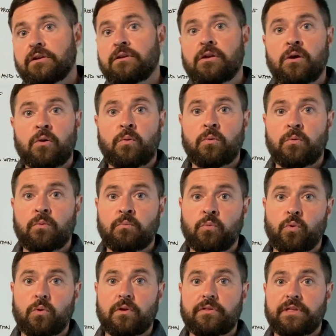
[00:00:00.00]
no
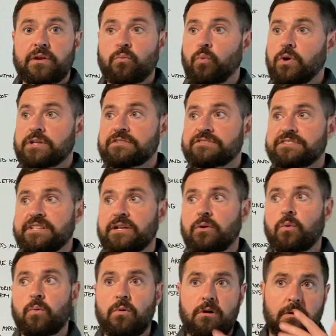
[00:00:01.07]
more than one
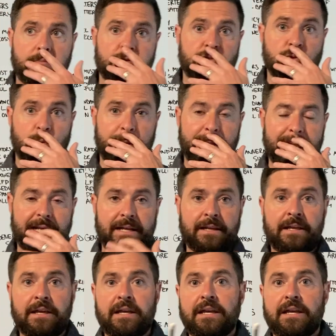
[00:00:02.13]
single wall between.